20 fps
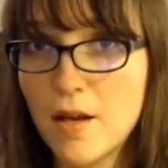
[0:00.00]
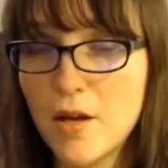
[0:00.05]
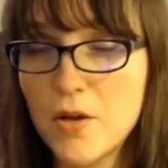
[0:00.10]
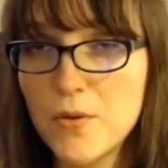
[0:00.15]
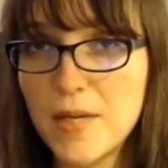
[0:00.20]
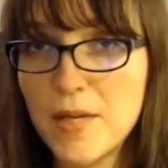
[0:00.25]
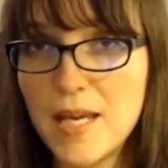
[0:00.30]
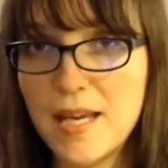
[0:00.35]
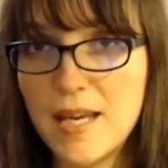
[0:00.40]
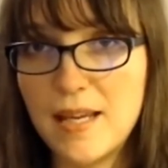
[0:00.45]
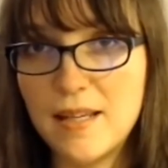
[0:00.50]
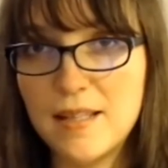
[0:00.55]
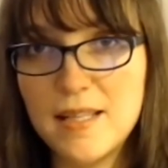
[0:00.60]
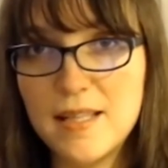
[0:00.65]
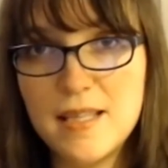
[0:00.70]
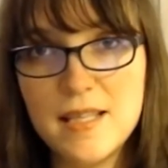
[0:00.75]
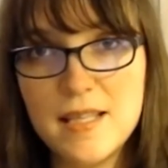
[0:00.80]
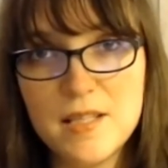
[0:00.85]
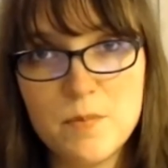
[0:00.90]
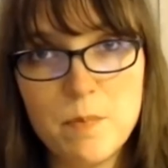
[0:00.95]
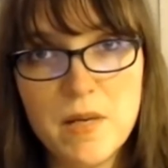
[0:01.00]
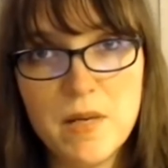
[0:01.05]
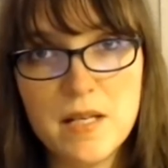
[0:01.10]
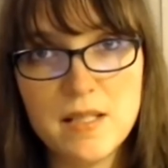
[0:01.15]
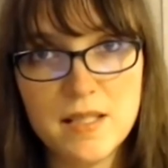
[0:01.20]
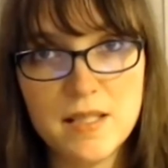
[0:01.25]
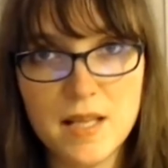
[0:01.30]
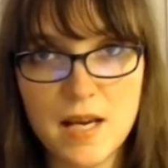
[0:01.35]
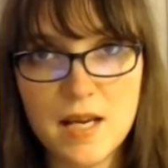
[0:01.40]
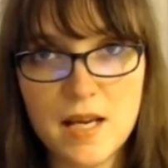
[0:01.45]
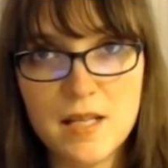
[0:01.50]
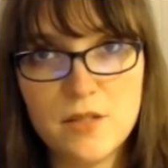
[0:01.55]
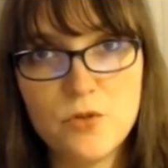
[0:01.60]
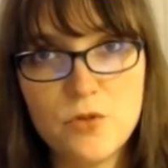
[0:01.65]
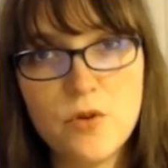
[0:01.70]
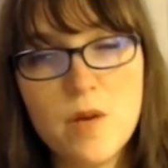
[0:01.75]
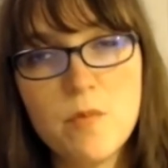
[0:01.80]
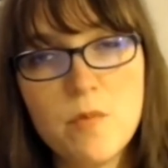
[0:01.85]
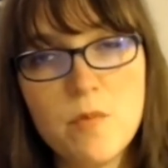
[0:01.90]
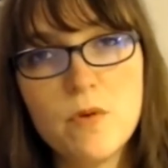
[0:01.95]
Okay, in this bite-sized
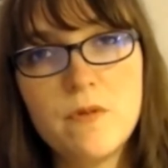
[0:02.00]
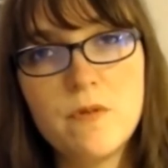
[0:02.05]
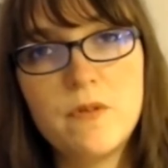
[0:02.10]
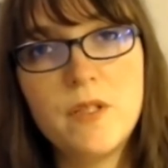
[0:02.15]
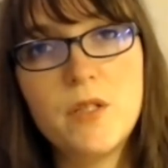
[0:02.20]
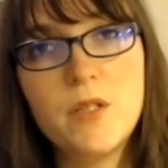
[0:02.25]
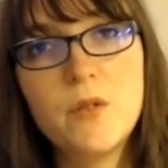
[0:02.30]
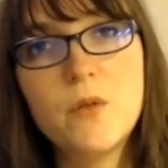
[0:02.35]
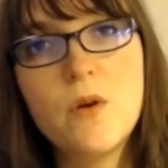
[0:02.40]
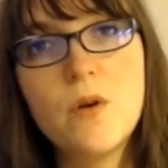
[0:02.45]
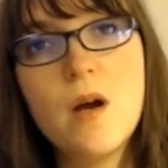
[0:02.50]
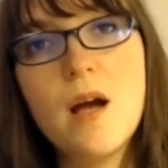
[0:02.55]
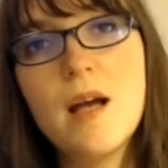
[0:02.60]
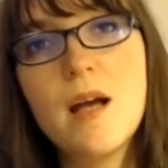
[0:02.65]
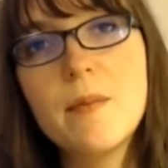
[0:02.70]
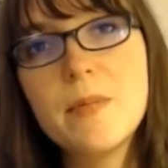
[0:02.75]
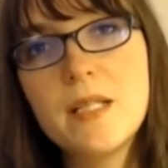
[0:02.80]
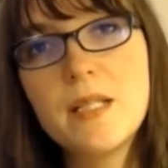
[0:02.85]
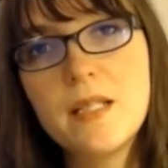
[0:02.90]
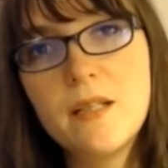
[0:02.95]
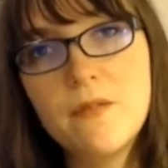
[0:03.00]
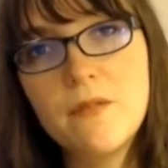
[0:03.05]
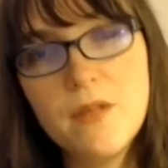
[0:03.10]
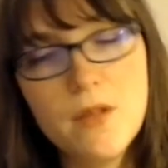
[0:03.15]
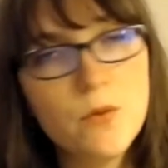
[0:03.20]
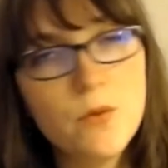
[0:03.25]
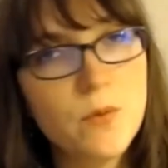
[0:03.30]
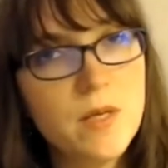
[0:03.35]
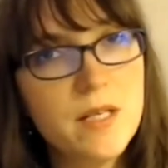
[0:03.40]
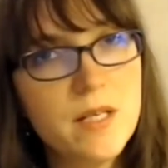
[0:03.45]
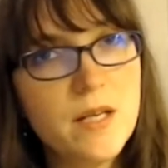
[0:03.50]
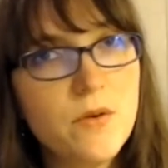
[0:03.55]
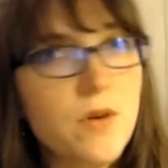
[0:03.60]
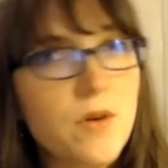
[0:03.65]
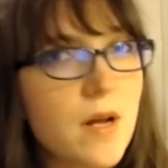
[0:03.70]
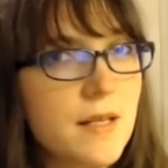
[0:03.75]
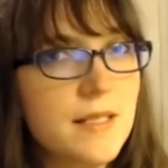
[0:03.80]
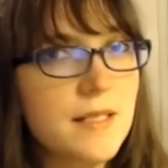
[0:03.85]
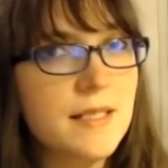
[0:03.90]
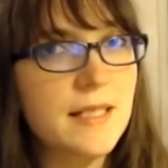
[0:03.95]
grammar review, I'm going to give you the rundown
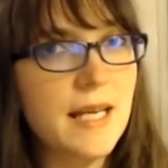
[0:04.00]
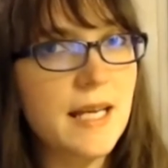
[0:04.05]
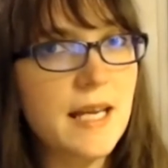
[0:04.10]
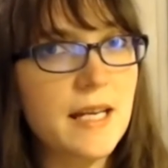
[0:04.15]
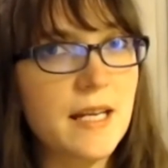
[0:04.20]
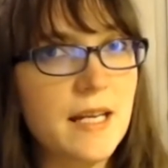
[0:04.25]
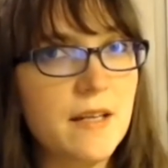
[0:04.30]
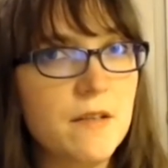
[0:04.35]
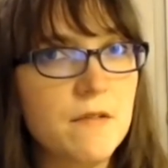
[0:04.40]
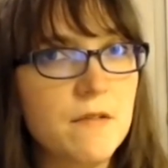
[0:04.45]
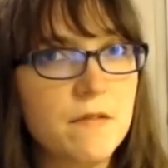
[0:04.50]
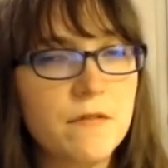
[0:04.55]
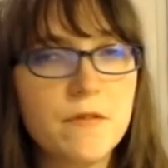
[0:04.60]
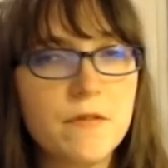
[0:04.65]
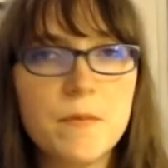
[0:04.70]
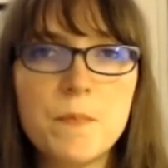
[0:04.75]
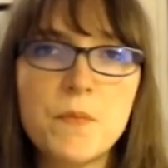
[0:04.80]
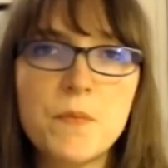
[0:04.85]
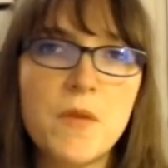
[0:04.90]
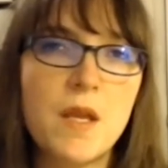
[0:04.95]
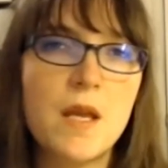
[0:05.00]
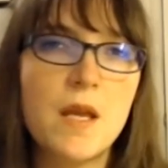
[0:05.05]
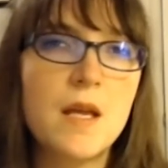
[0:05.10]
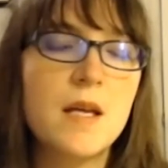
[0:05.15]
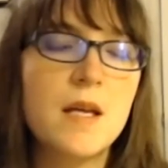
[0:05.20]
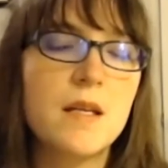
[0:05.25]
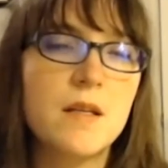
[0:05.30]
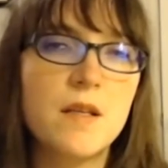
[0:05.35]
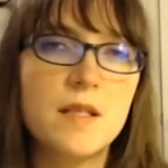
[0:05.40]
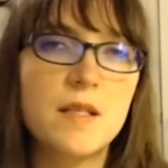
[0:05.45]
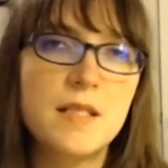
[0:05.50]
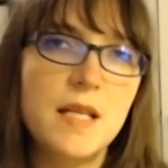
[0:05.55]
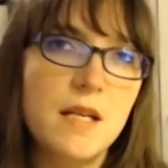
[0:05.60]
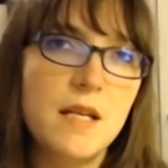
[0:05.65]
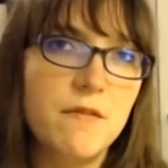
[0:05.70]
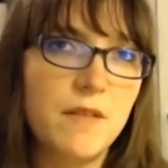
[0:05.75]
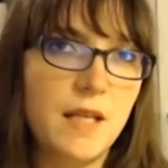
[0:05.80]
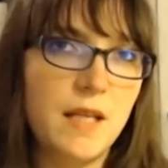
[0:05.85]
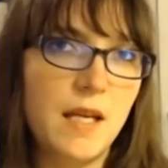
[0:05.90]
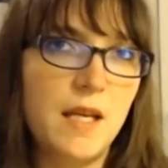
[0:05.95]
on dative. Now, the
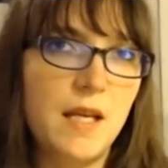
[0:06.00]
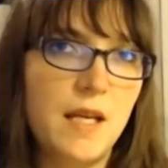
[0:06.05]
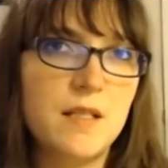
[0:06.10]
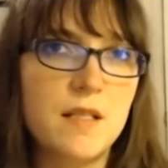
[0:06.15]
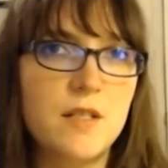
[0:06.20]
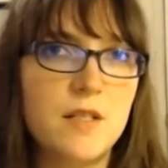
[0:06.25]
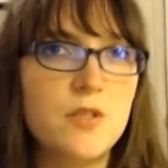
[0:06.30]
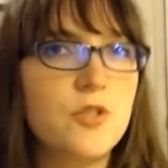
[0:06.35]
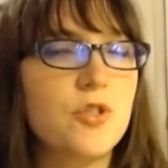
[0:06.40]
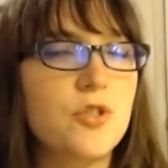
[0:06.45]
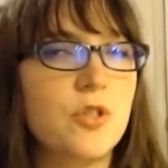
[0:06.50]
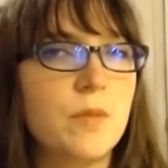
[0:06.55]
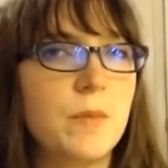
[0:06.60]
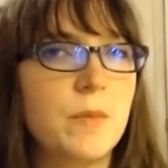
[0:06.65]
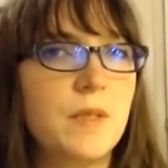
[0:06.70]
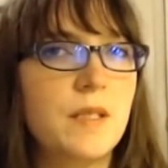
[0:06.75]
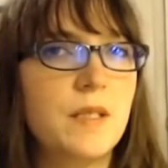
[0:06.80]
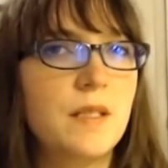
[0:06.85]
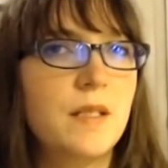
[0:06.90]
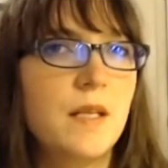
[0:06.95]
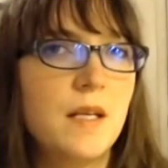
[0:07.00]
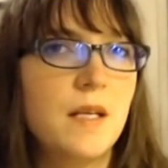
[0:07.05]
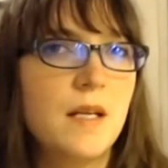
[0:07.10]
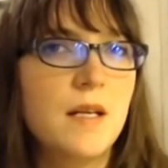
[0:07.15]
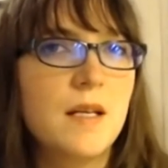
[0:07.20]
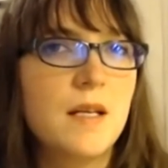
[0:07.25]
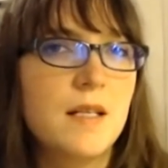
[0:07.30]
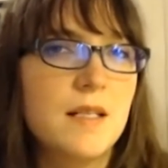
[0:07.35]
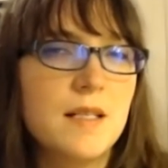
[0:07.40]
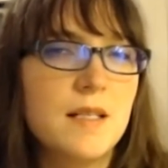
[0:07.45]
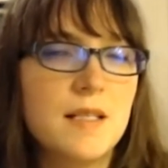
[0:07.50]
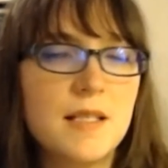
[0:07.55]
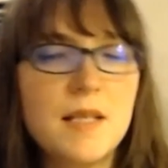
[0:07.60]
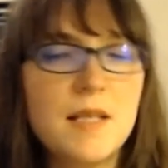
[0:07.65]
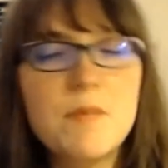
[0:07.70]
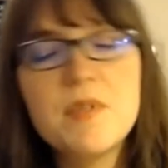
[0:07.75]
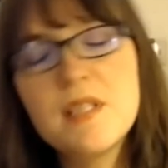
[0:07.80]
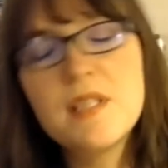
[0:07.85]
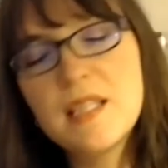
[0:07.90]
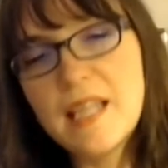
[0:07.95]
dative case in German
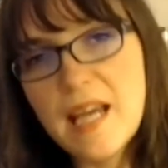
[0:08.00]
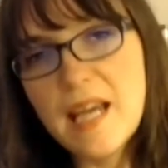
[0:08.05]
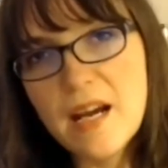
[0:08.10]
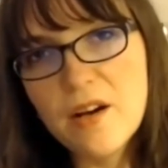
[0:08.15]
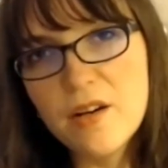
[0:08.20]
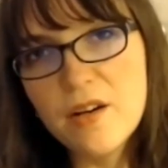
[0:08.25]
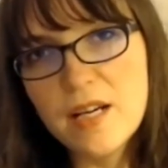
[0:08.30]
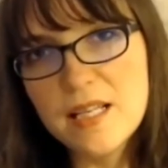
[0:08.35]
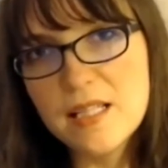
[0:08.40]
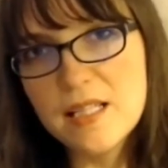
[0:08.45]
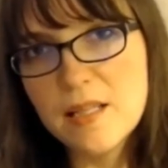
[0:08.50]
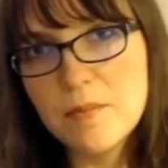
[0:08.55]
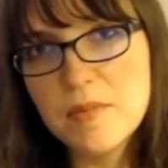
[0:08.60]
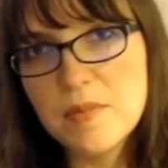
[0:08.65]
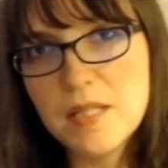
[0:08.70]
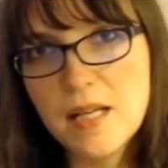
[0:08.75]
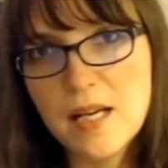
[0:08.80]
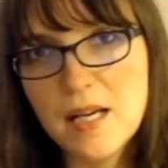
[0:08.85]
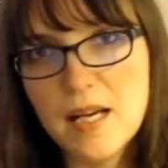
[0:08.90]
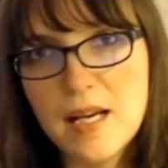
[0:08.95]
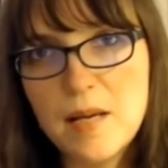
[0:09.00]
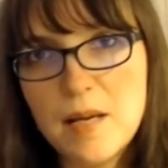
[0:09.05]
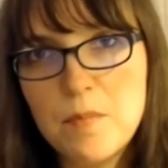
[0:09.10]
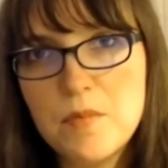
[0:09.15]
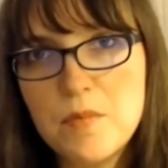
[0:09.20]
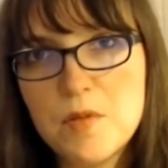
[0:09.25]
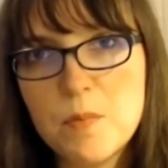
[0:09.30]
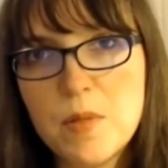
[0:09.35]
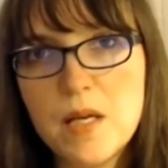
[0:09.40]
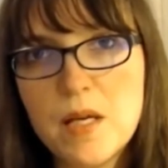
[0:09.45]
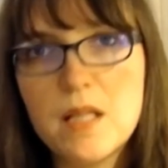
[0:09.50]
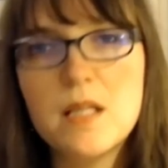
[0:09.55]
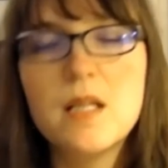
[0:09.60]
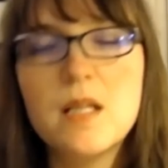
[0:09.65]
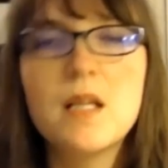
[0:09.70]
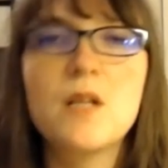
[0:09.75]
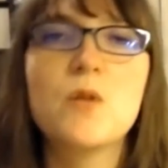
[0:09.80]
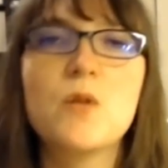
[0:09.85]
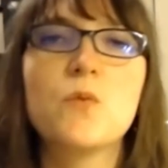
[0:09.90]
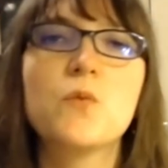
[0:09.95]
seems scary sometimes, but
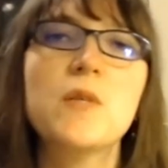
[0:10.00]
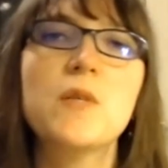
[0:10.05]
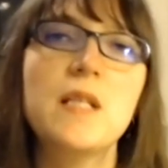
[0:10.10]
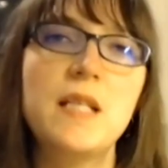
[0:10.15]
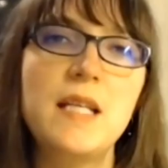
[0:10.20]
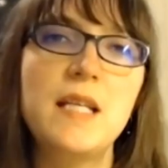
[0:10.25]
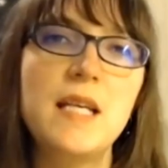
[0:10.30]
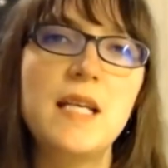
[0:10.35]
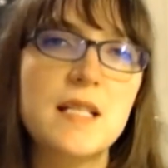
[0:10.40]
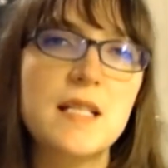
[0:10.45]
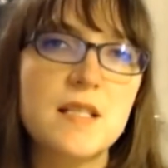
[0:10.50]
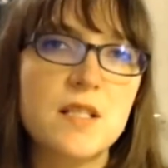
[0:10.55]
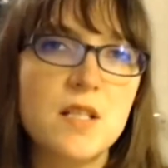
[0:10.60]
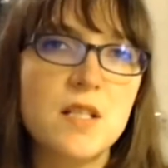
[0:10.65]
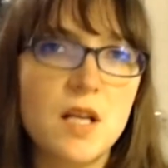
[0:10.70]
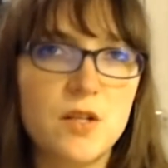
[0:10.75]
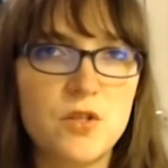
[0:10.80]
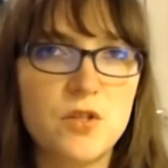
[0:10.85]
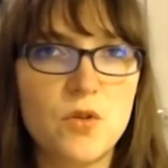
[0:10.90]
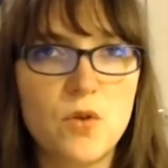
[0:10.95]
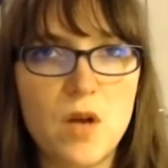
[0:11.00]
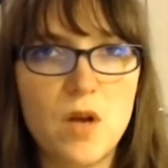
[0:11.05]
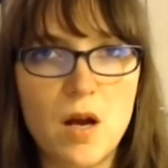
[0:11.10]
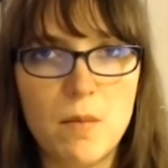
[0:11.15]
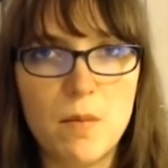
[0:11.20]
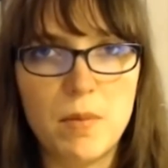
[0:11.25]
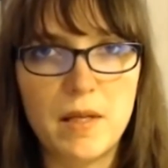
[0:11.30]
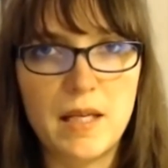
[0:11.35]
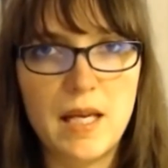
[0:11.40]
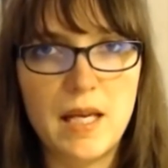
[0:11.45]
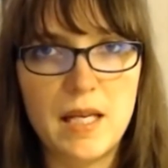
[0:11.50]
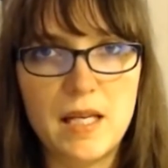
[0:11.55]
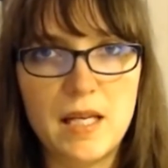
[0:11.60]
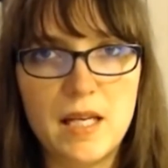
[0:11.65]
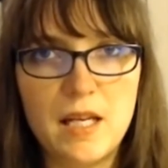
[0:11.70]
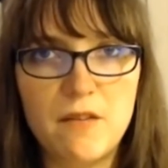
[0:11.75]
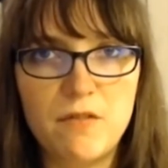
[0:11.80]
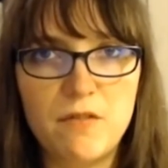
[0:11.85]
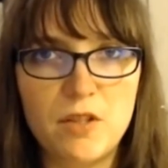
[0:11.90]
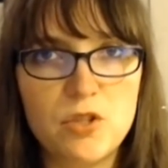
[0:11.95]
really it's not so
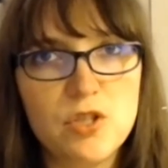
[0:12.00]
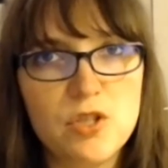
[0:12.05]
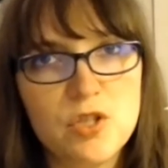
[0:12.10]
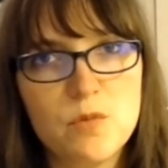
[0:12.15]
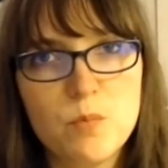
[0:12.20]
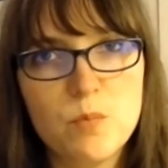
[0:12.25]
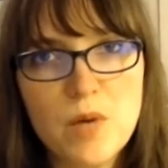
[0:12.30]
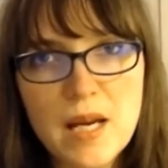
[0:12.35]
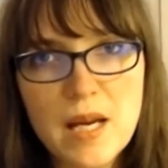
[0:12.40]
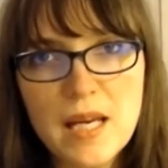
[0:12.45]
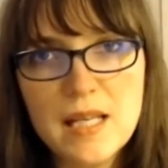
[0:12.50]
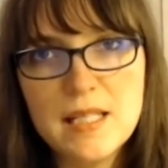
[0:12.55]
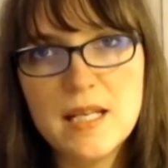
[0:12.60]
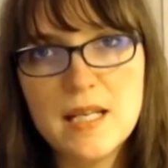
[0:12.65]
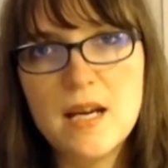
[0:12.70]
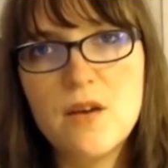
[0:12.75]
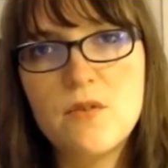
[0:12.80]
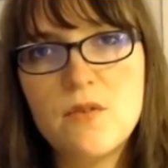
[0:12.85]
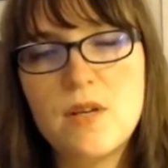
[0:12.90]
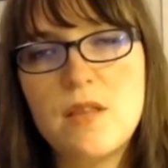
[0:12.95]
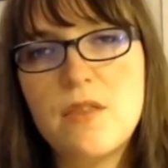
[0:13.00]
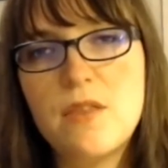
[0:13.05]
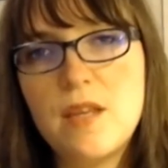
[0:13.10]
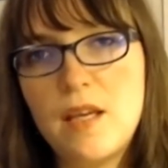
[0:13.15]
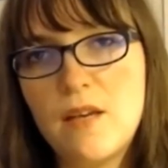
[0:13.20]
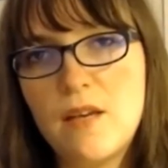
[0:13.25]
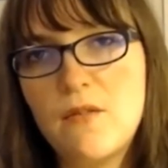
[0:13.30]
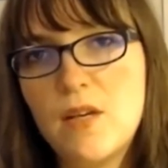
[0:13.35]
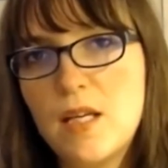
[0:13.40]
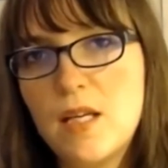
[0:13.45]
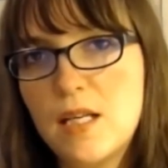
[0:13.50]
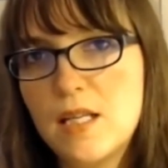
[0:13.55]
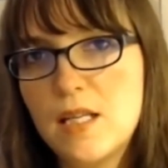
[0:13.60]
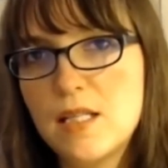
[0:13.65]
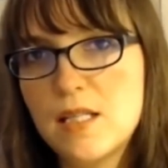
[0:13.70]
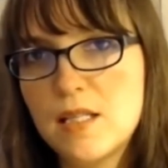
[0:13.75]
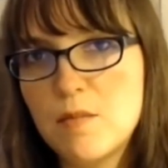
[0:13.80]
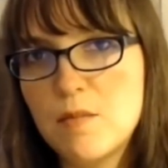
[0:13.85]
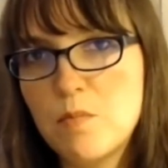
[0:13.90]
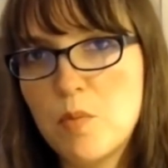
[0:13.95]
complicated if you just break it down and think of it in a
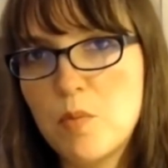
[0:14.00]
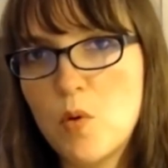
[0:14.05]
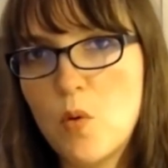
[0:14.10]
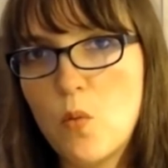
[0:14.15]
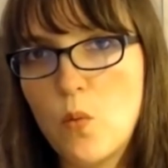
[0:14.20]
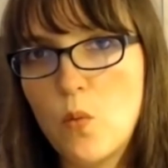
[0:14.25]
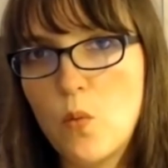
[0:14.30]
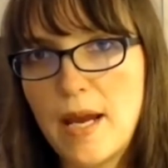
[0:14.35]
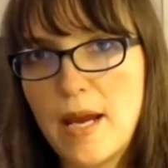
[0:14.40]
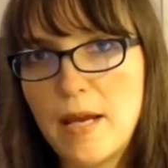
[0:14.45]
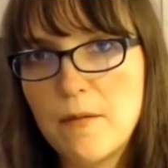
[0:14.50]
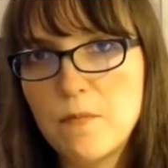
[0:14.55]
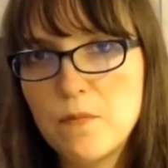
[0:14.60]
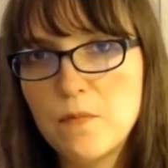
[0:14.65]
simple way.